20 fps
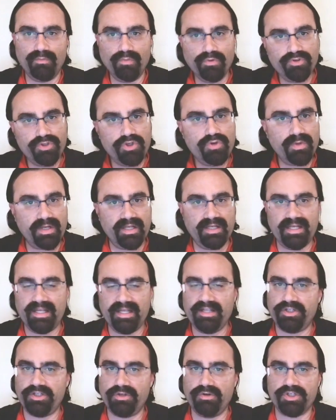will do what it
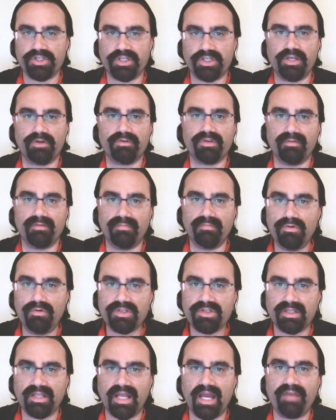needs to secure the
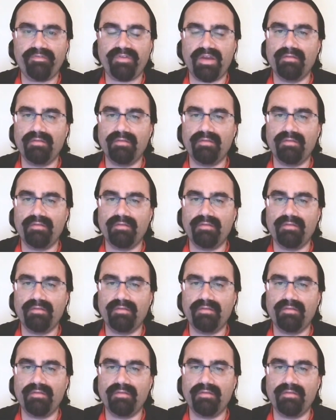most life